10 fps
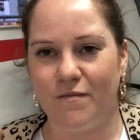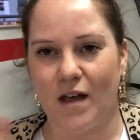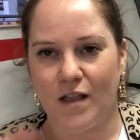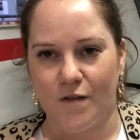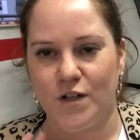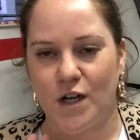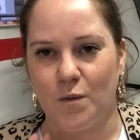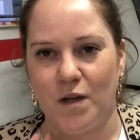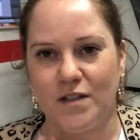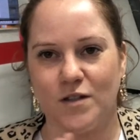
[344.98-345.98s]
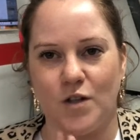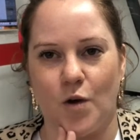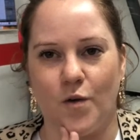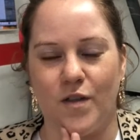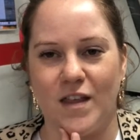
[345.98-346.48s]
love chicken wings,
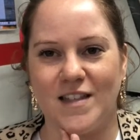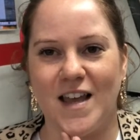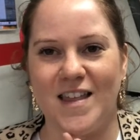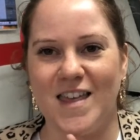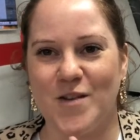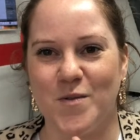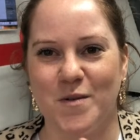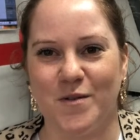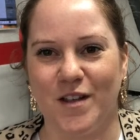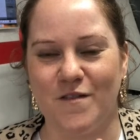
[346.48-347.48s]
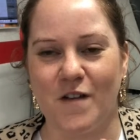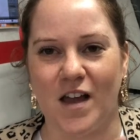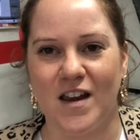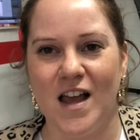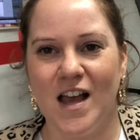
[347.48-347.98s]
so this I think will be really
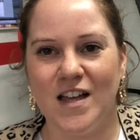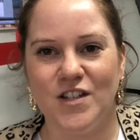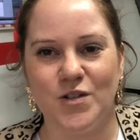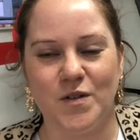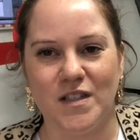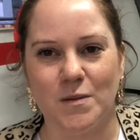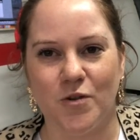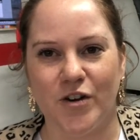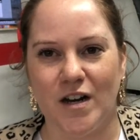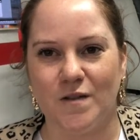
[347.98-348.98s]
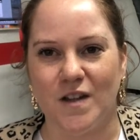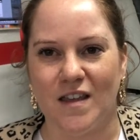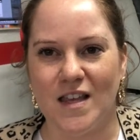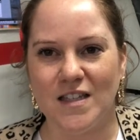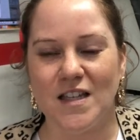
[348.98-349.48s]
fun doing some creatives like
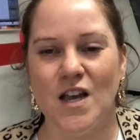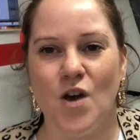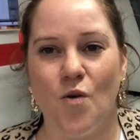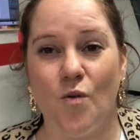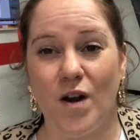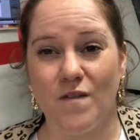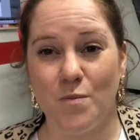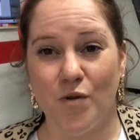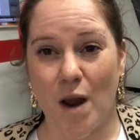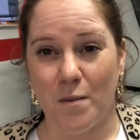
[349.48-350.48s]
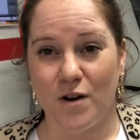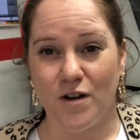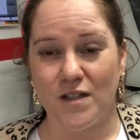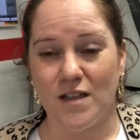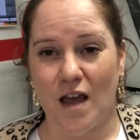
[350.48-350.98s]
this. One of the
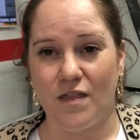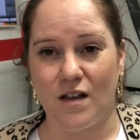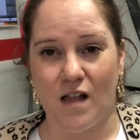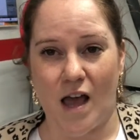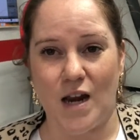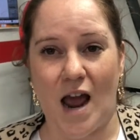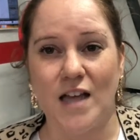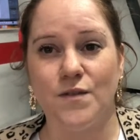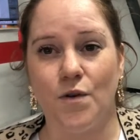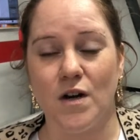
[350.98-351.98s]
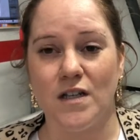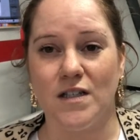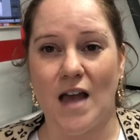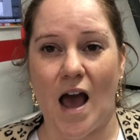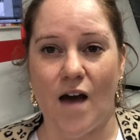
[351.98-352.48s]
parameters that the client asked for is
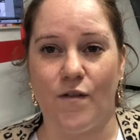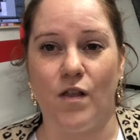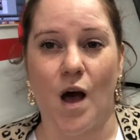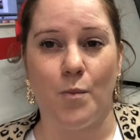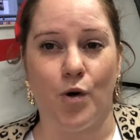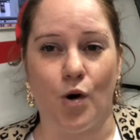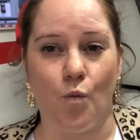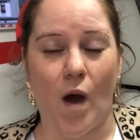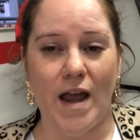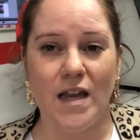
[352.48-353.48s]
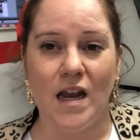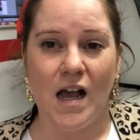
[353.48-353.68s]
to have a lot more white,